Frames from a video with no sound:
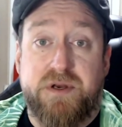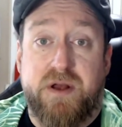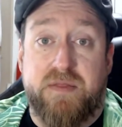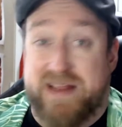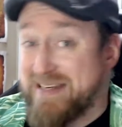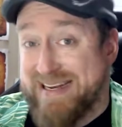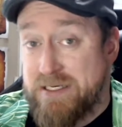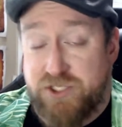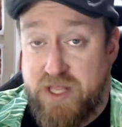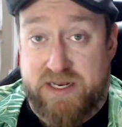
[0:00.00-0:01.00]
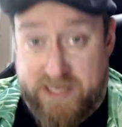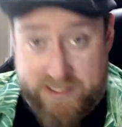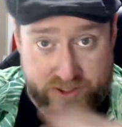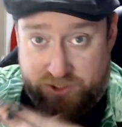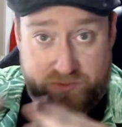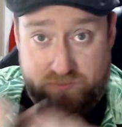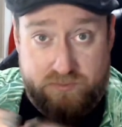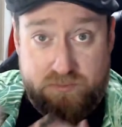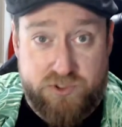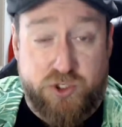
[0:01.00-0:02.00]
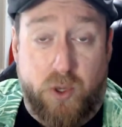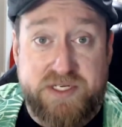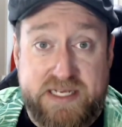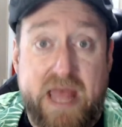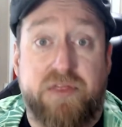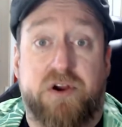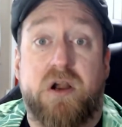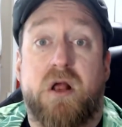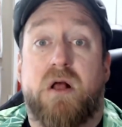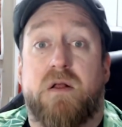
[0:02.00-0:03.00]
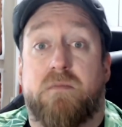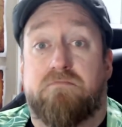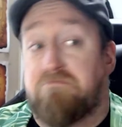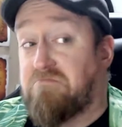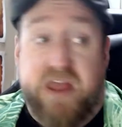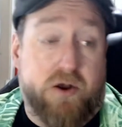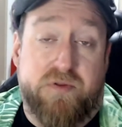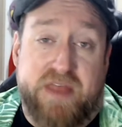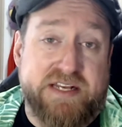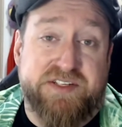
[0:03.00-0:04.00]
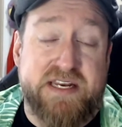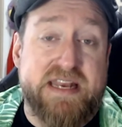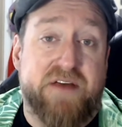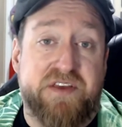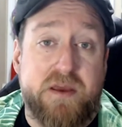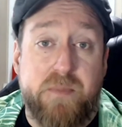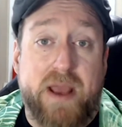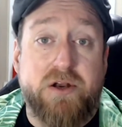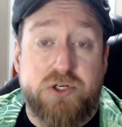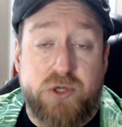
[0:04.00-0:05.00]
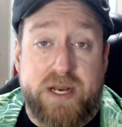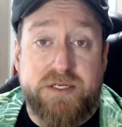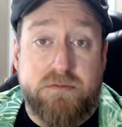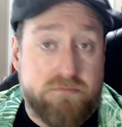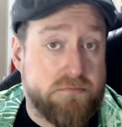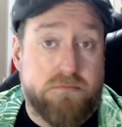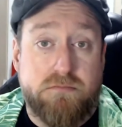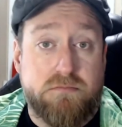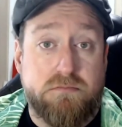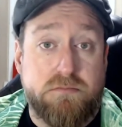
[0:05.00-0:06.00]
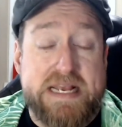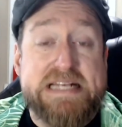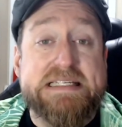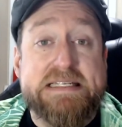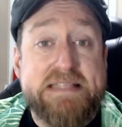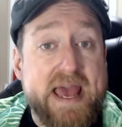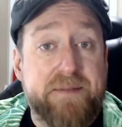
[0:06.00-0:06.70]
that didn't join together. They just didn't have the combiner trait. Easy as that.